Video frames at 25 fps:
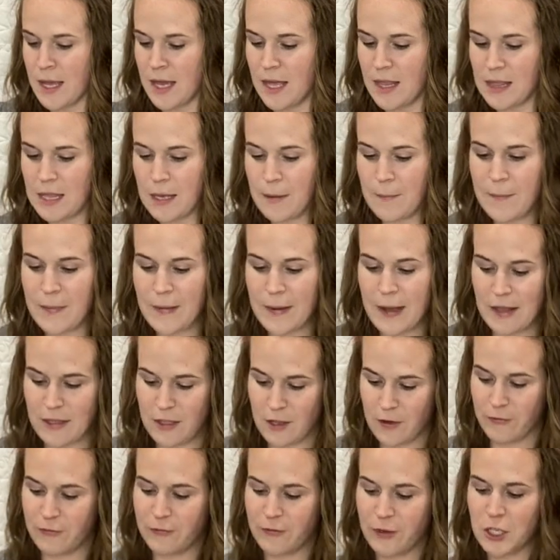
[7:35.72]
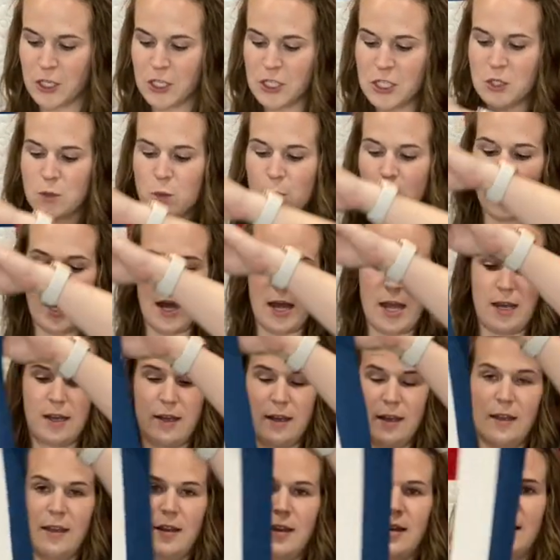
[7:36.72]
The first
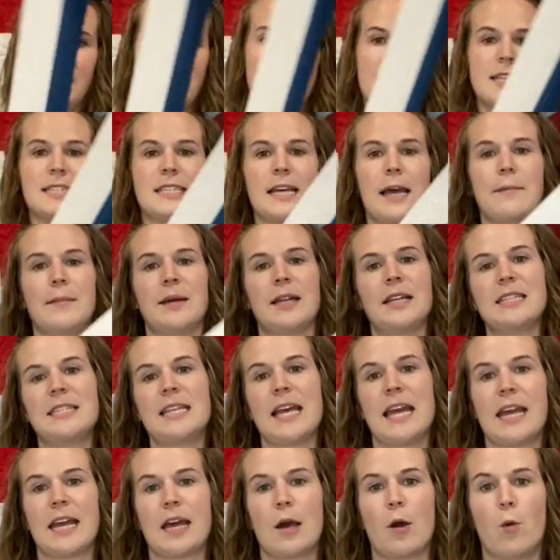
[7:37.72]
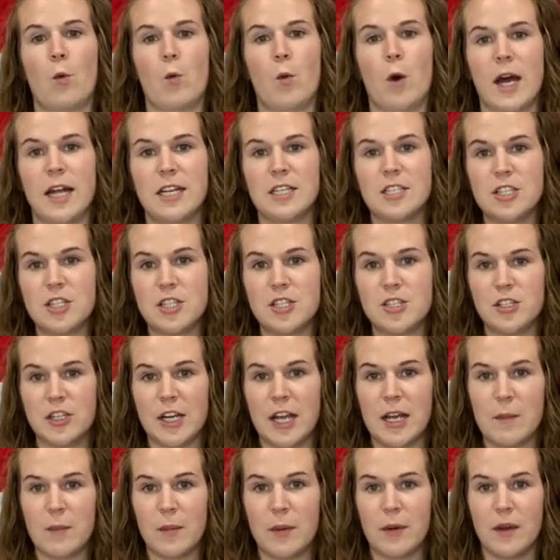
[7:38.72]
one is I'm gonna take 1
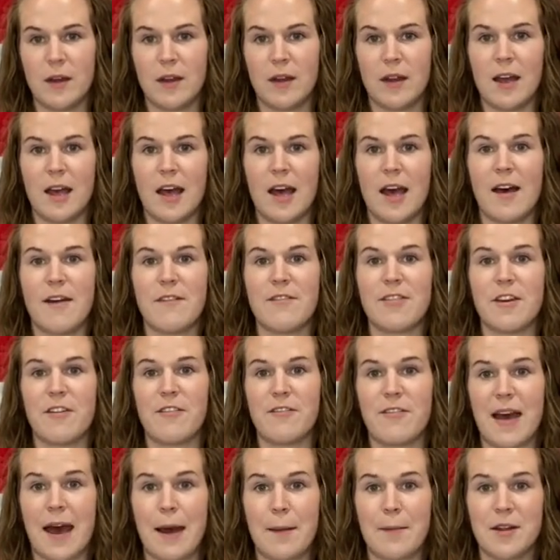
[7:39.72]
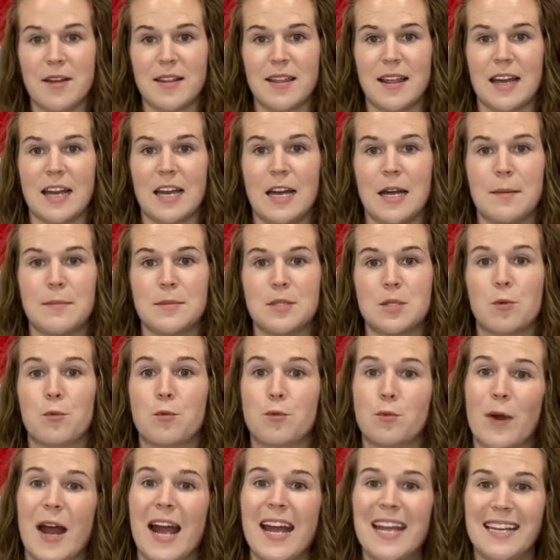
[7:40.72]
strip of the fabric that comes
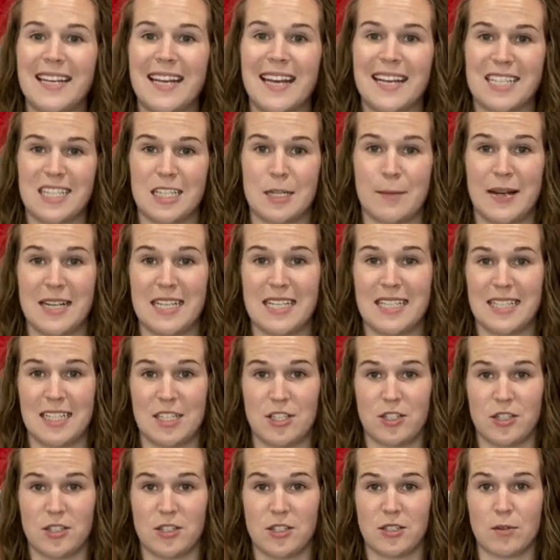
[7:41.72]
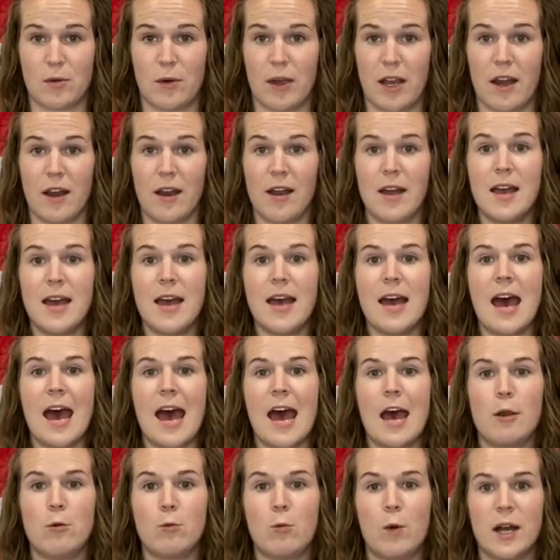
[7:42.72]
right next to my center square
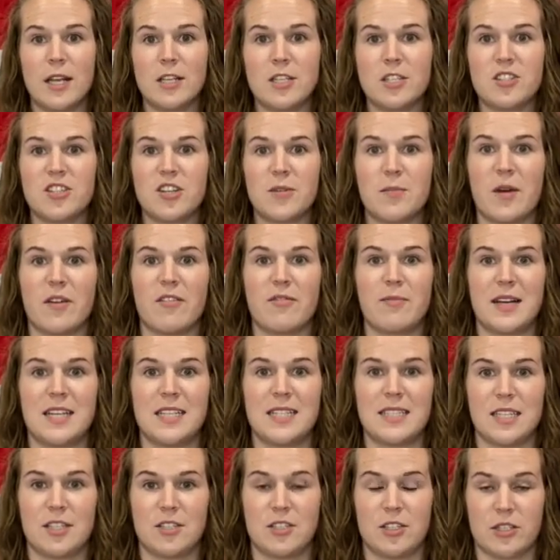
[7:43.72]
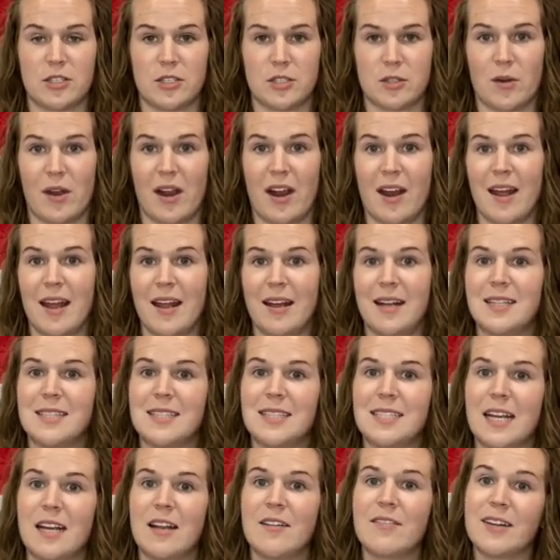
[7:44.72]
and 1 strip of my center square. And
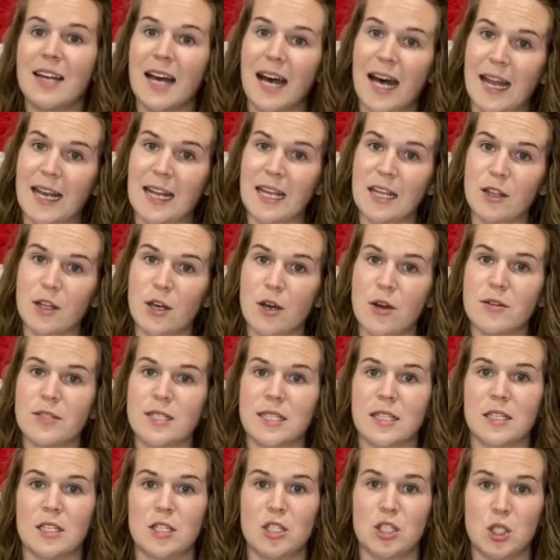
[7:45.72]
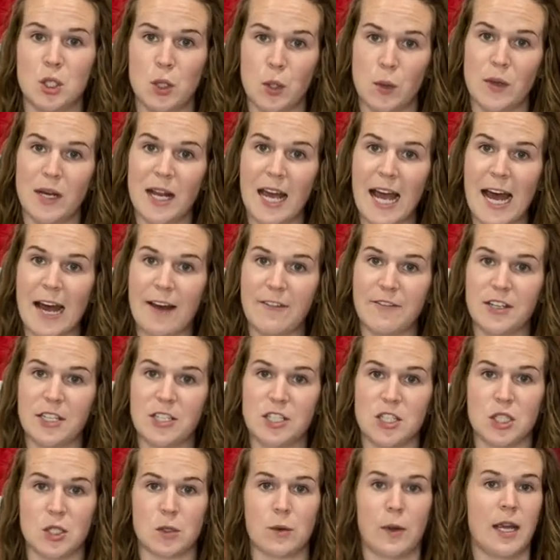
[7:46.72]
instead of cutting those into 2.5-inch
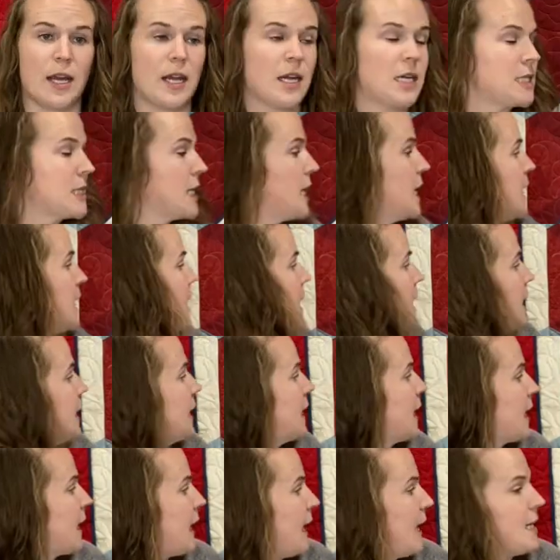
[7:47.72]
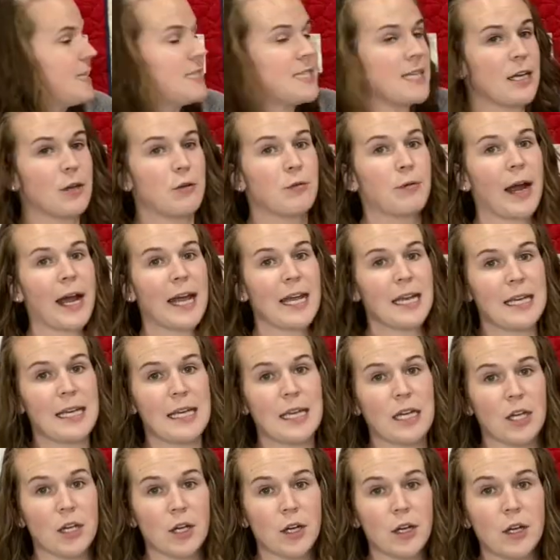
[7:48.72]
squares like I did right
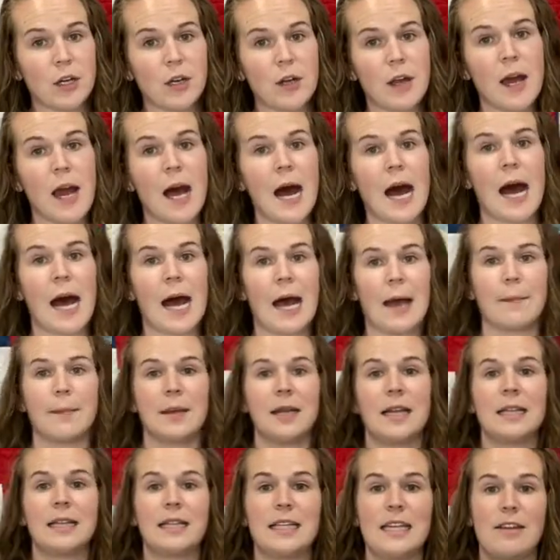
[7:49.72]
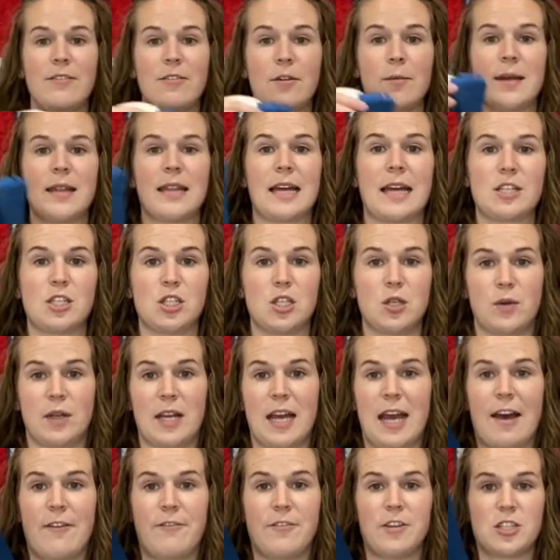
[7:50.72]
here, I'm gonna leave them in that
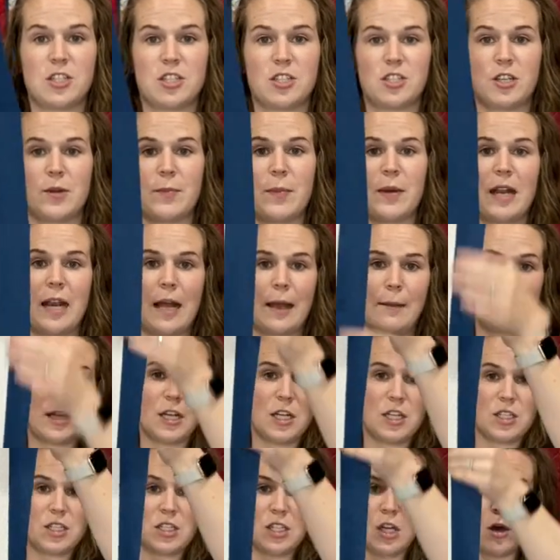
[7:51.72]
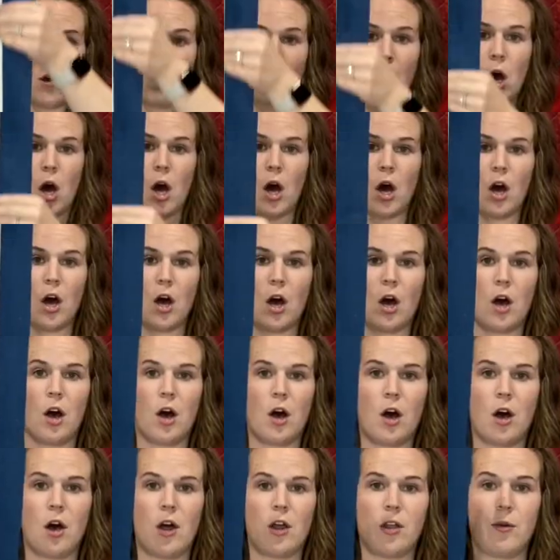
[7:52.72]
2.5-inch strip, and I'm gonna sew
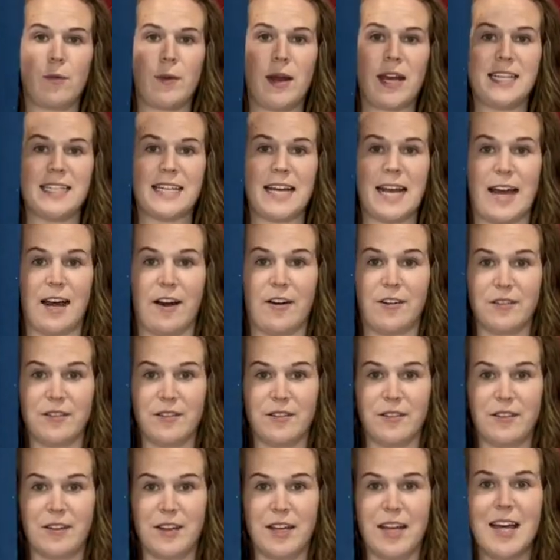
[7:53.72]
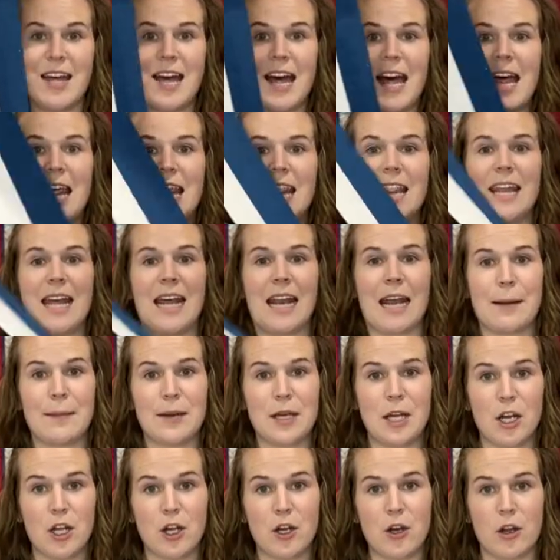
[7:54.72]
all the way down. Then I'm
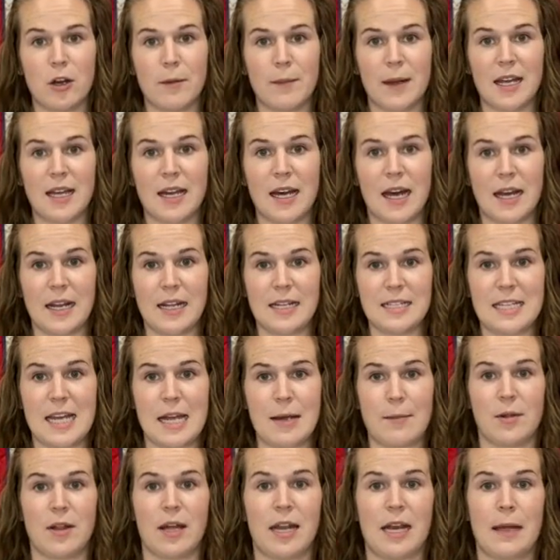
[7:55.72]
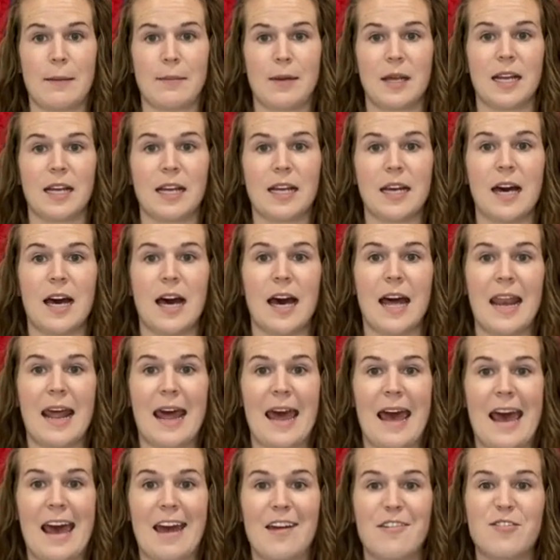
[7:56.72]
gonna go to my cutting table, and I'm gonna cut
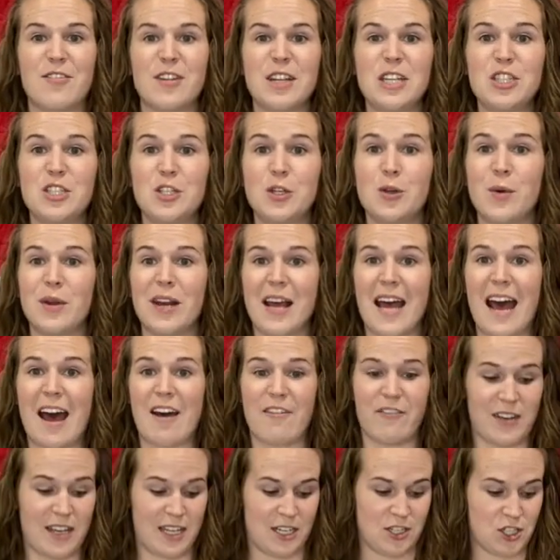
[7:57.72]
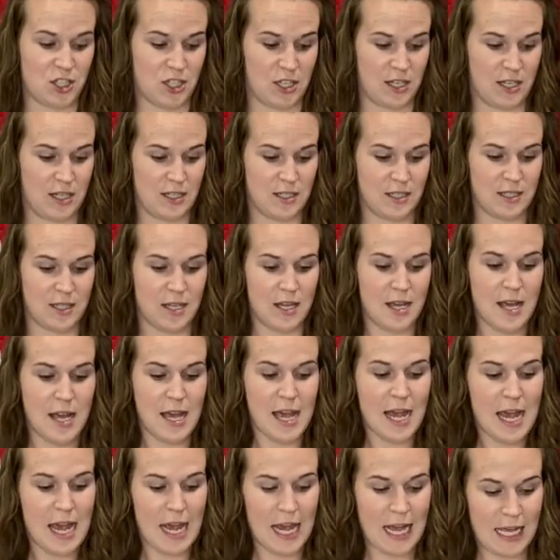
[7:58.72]
every 2.5 inches.
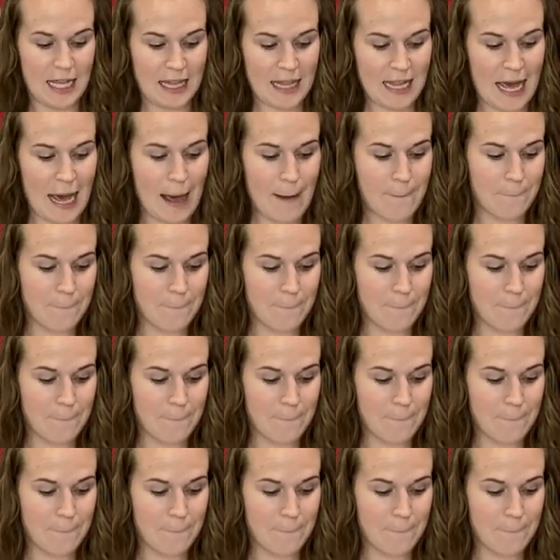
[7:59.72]
And that